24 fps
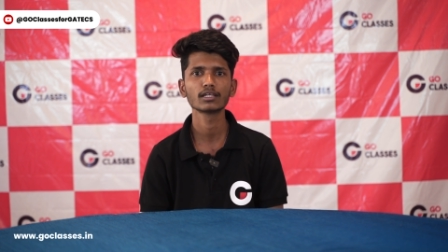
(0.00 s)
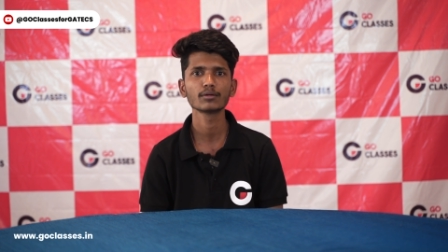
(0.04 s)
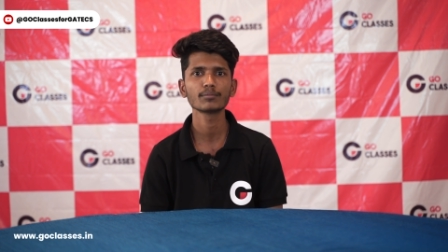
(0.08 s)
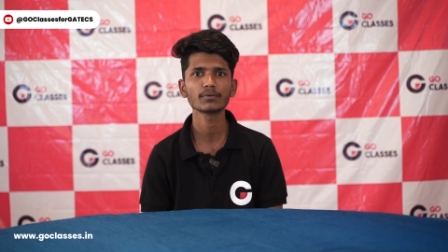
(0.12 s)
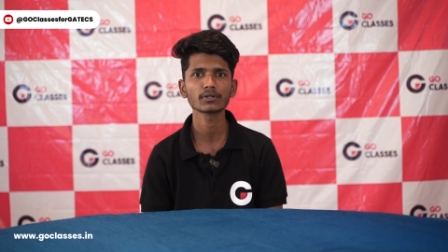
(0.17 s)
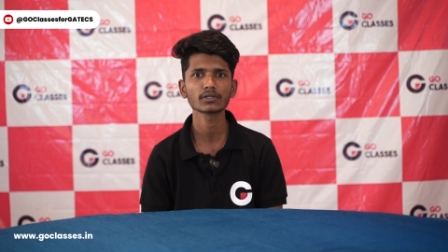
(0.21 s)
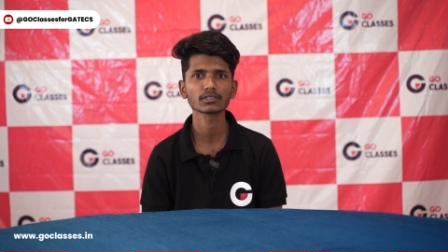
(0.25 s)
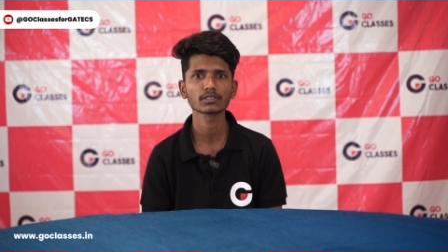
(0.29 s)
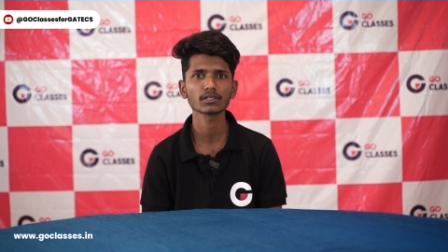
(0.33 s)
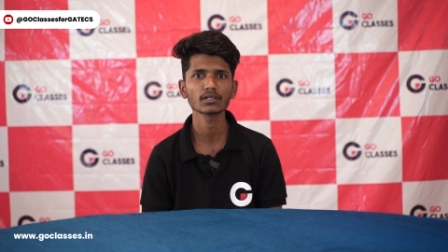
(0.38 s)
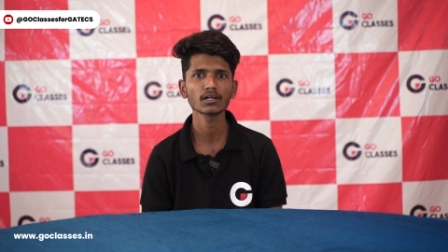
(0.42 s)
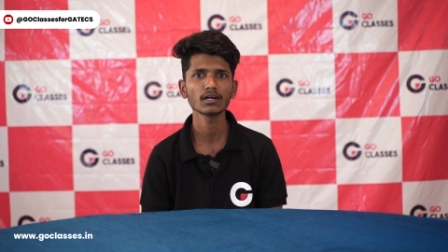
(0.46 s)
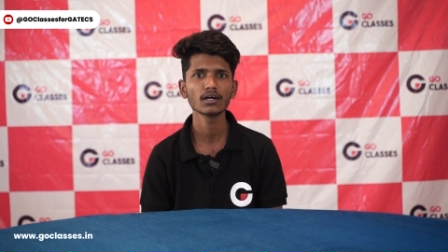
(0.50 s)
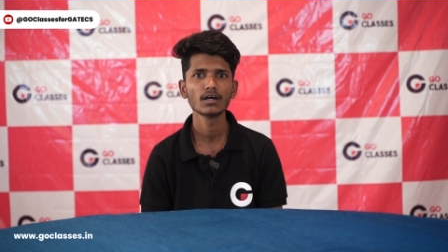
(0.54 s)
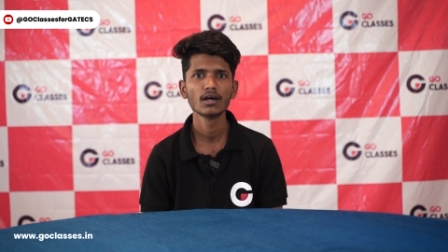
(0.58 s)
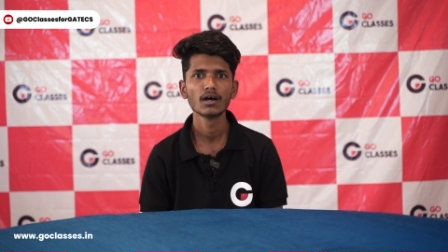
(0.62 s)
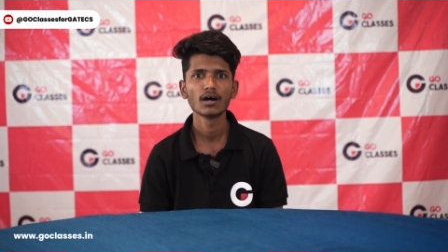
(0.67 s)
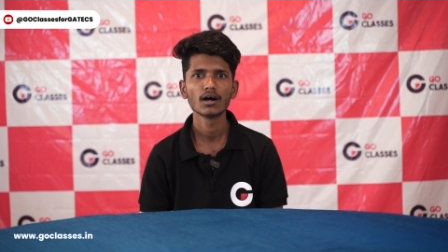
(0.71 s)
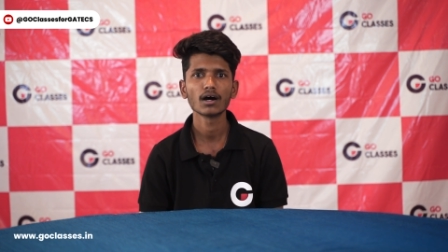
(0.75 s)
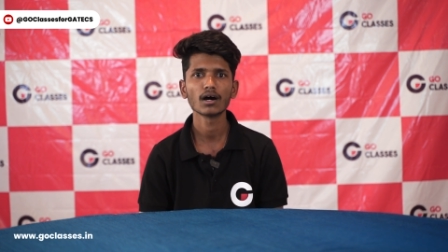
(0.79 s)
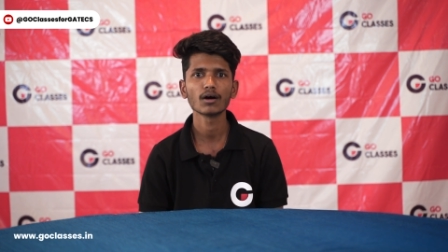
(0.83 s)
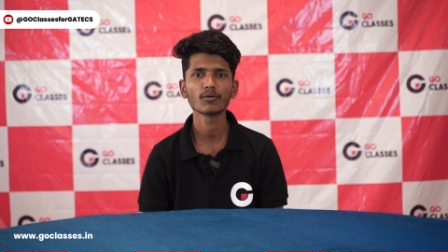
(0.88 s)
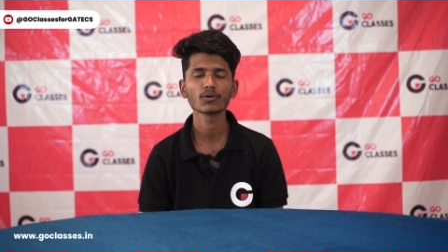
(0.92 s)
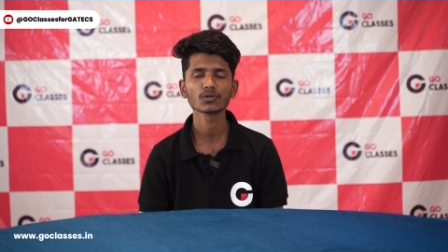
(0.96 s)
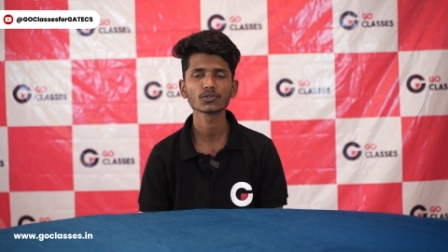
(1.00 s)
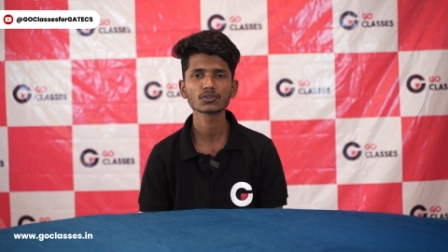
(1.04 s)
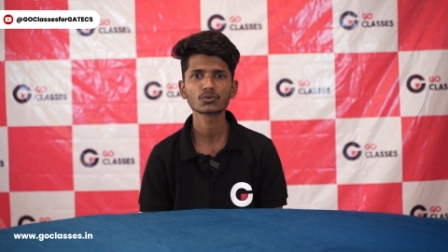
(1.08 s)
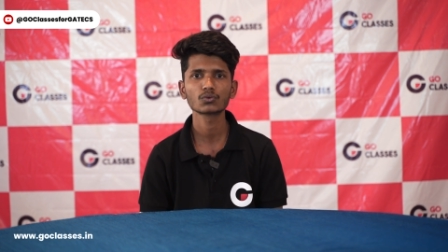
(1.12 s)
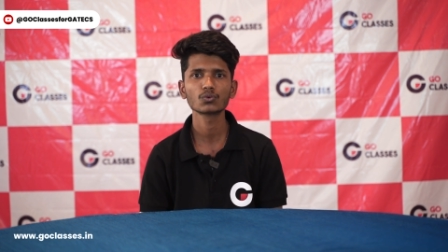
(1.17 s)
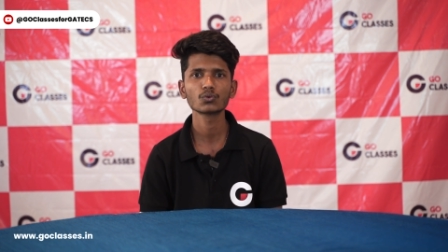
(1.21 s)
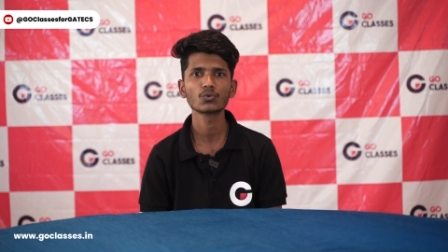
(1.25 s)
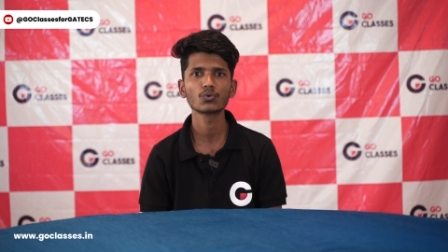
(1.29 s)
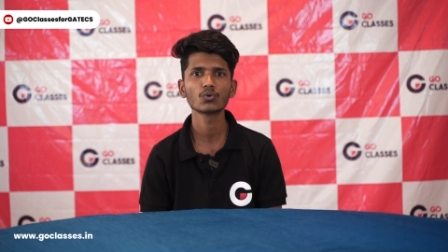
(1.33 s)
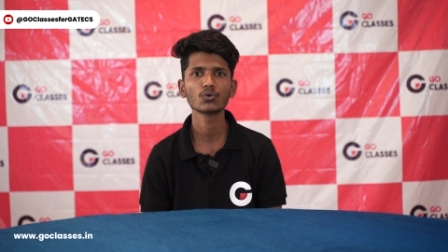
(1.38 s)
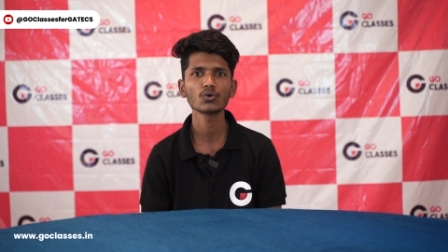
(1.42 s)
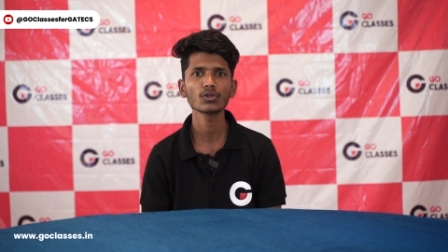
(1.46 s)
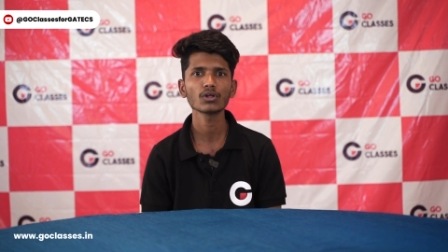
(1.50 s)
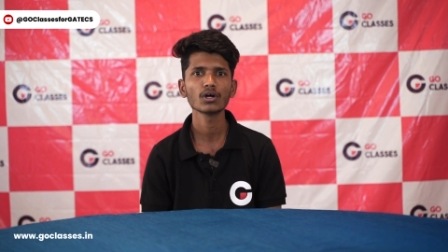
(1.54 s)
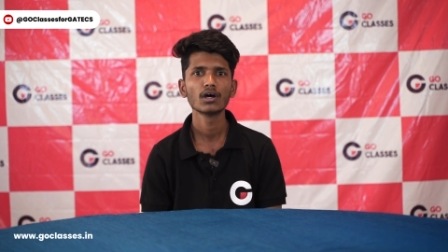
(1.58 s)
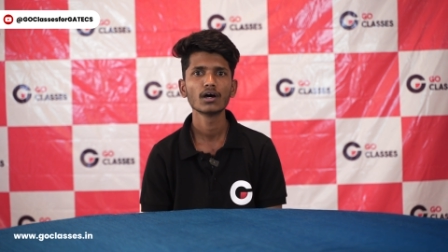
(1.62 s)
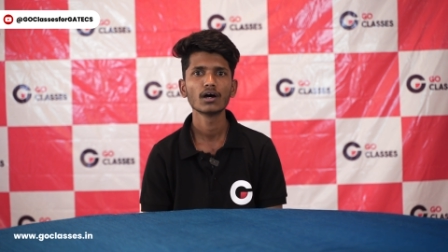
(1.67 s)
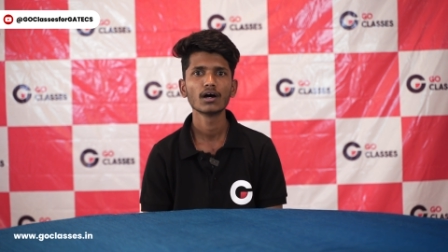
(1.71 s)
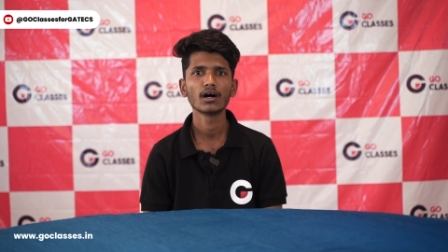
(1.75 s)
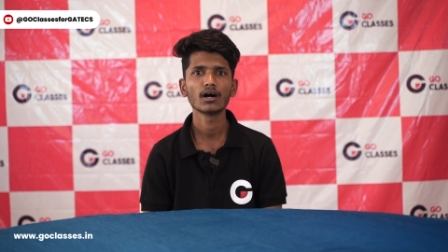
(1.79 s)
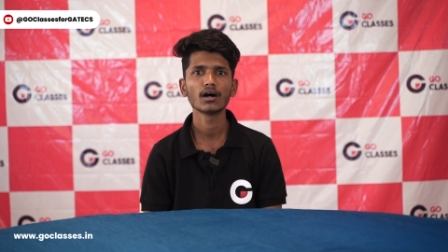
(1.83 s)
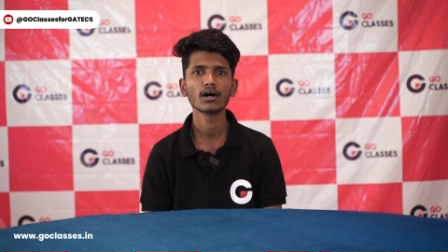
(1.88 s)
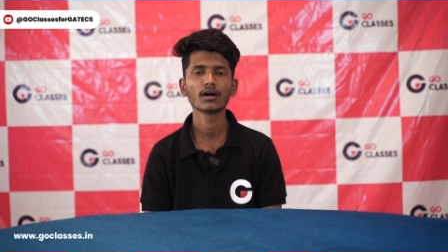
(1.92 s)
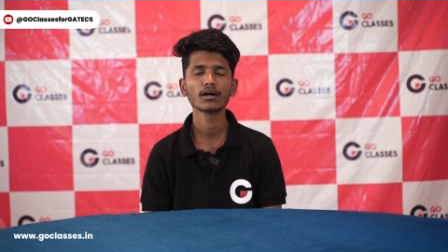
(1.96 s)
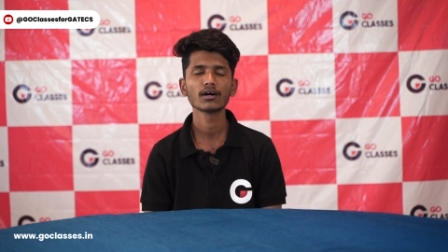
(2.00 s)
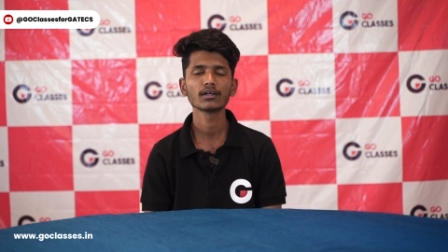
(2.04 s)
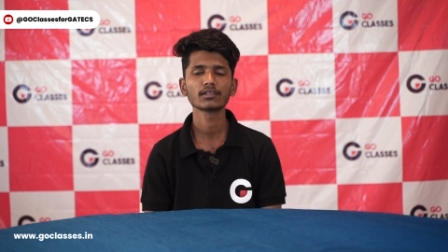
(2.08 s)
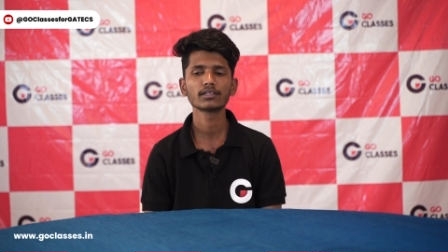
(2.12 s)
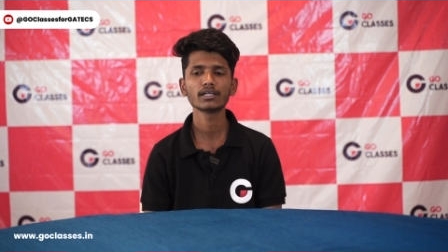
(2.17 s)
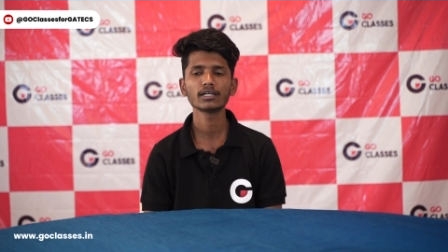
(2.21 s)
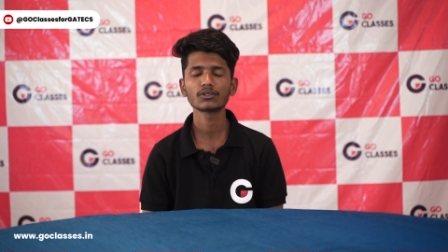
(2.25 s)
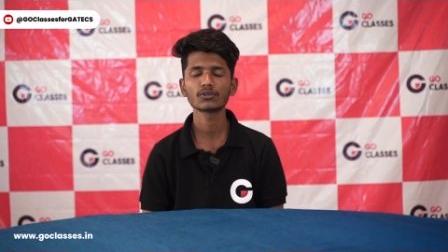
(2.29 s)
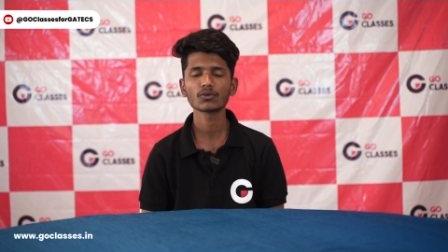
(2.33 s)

Deepak Sir uh, was too good. Uh, they